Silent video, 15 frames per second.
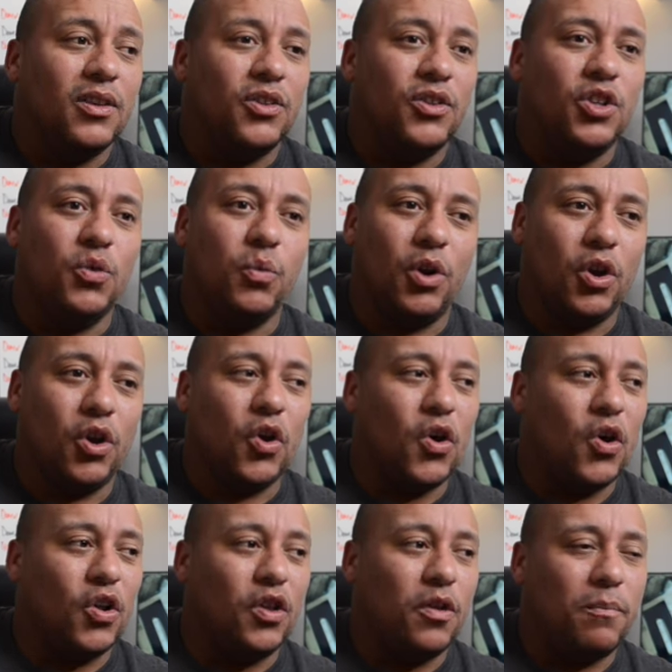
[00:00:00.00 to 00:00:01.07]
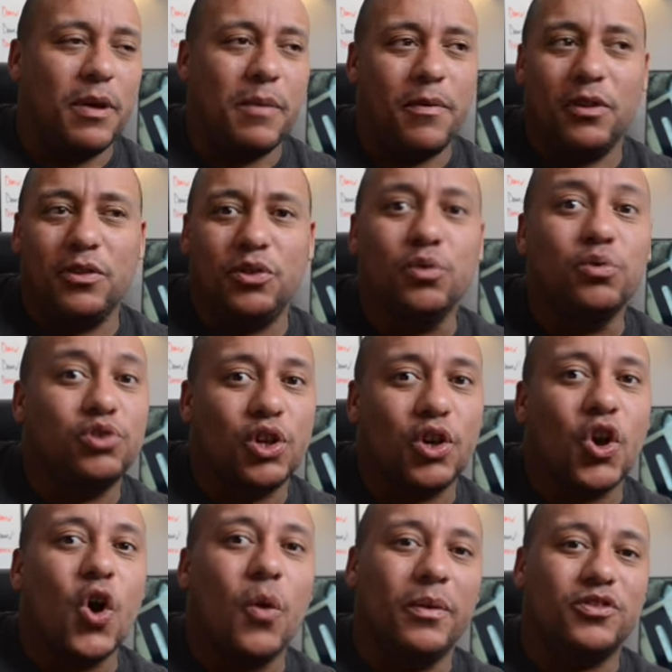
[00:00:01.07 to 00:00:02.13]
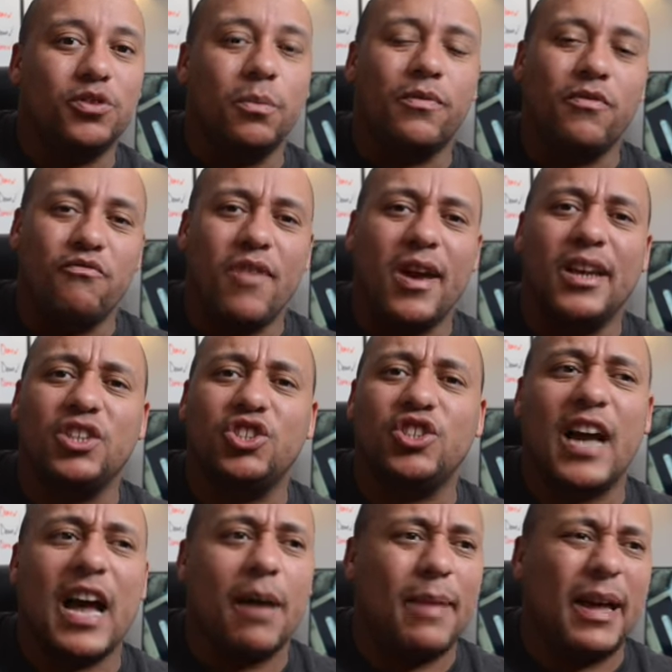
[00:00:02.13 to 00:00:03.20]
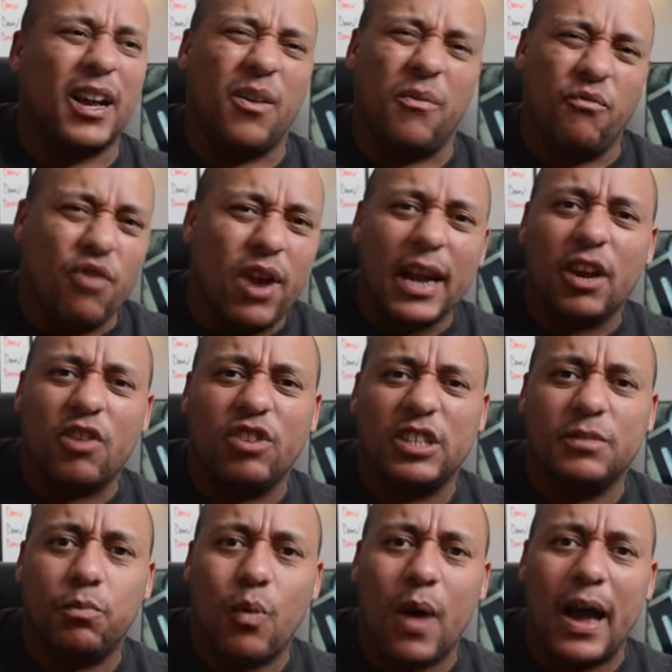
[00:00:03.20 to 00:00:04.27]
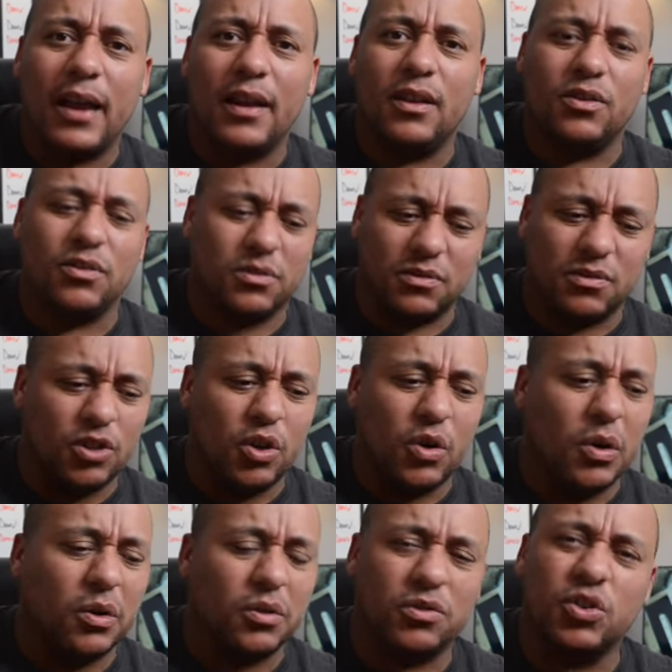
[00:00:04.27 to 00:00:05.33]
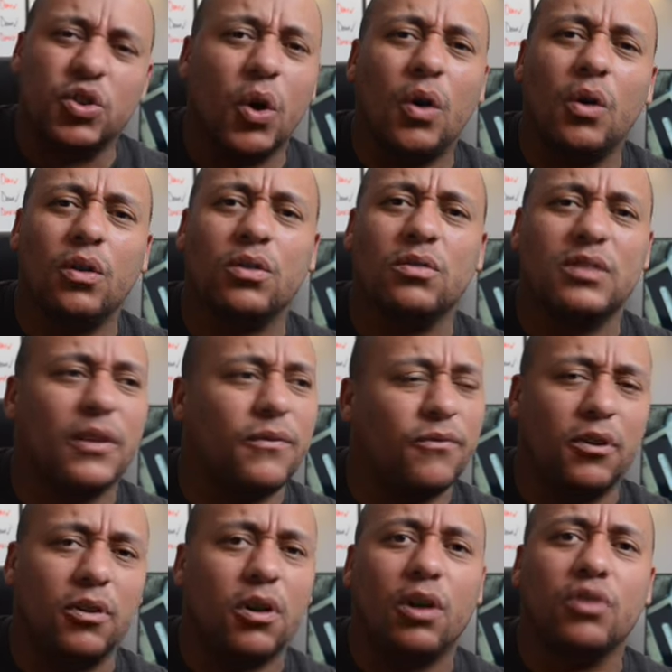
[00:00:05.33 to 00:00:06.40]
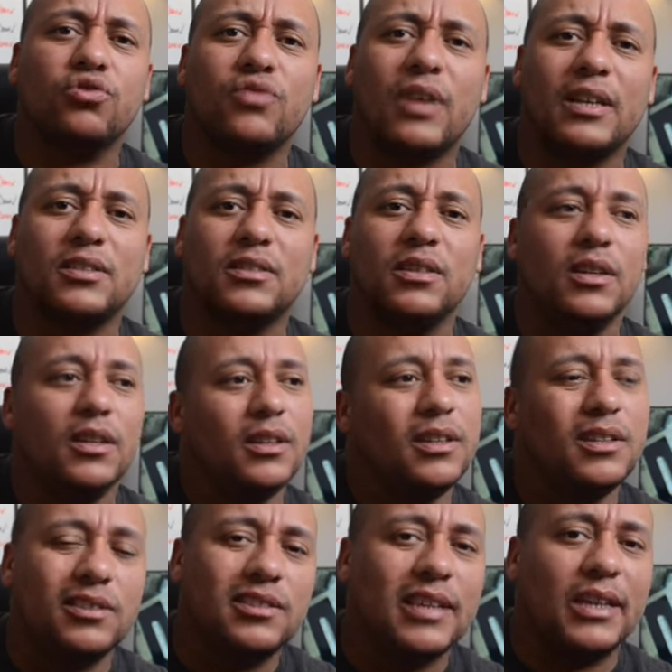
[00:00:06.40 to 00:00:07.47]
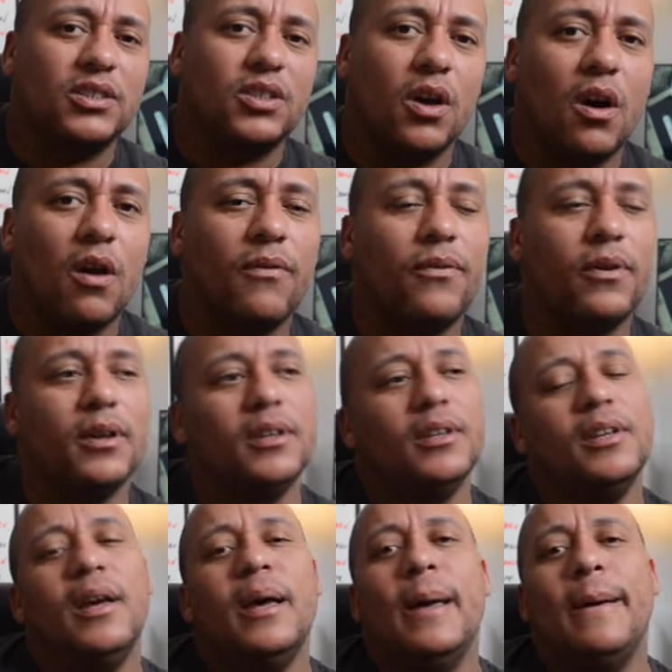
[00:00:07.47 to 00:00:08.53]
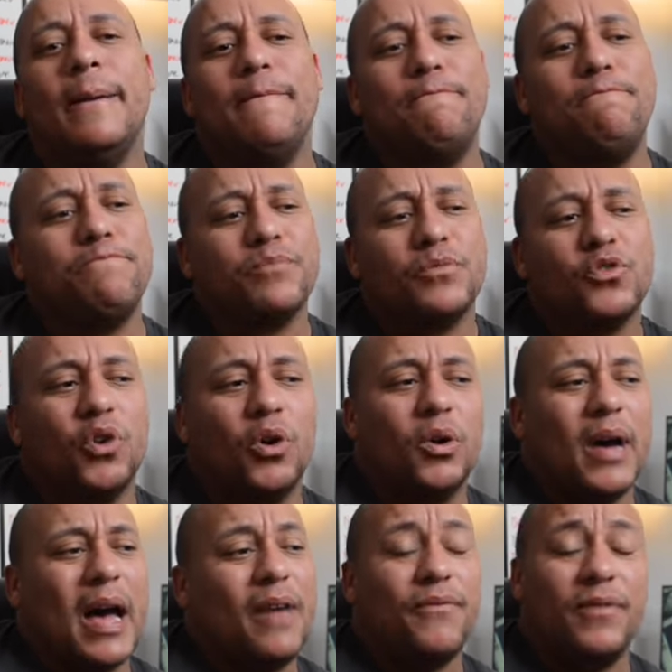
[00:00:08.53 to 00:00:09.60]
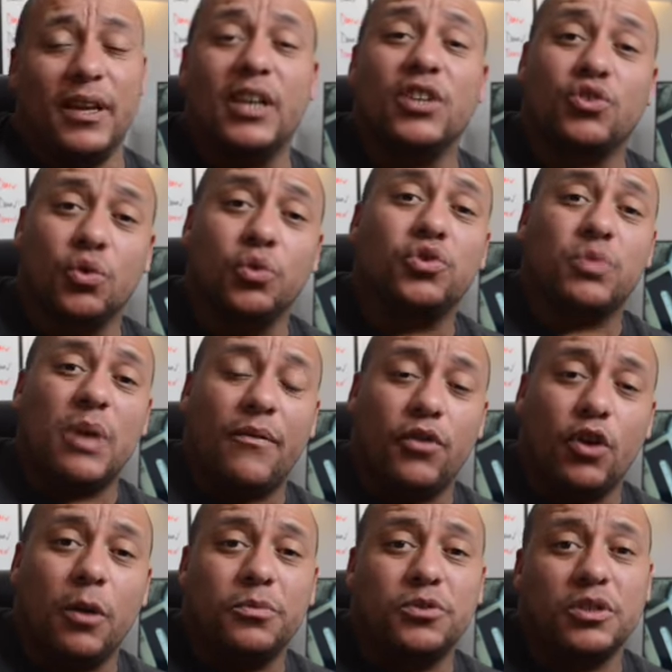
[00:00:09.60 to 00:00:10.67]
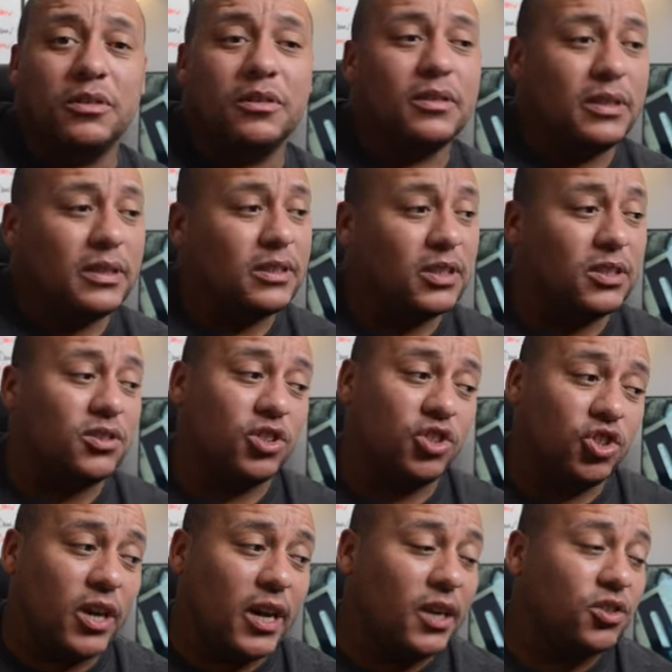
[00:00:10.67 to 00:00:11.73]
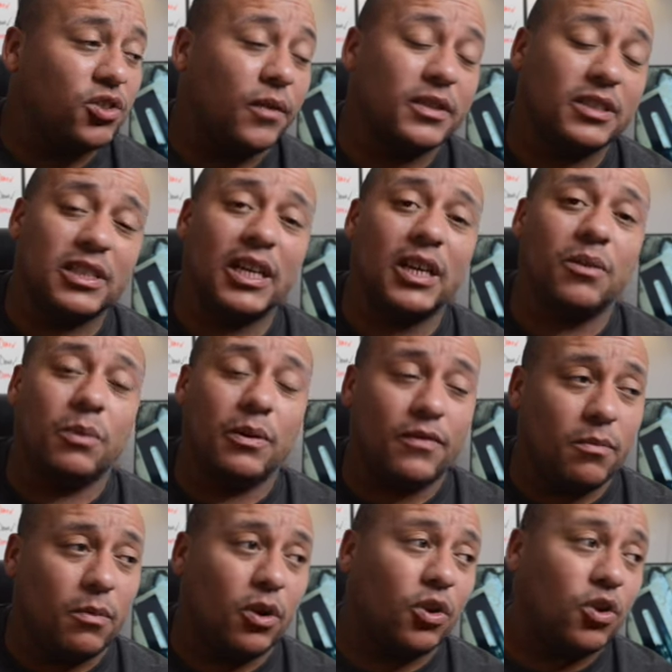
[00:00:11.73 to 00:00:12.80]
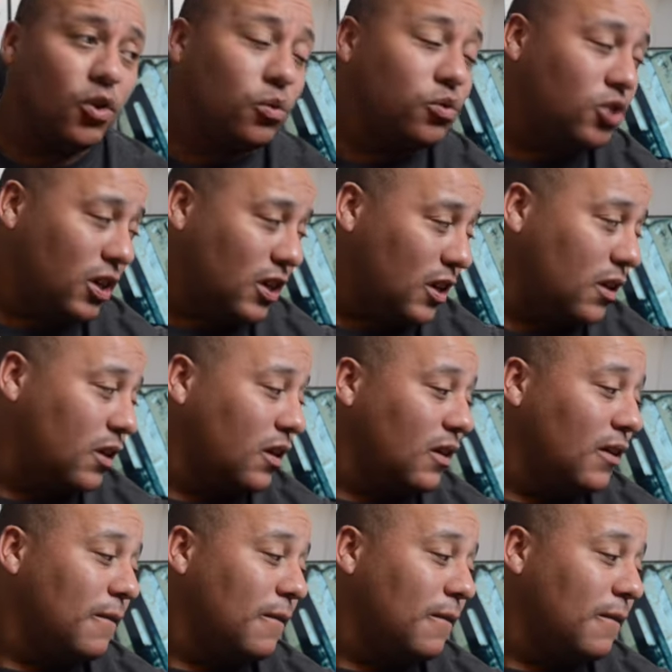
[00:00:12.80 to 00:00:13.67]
you want to go. People usually go with something really sharp, like a really crisp white that just, you know, total different contrast, and it sets it off. So I think it's good to have the option to change. Obviously, with the Monocouche, you can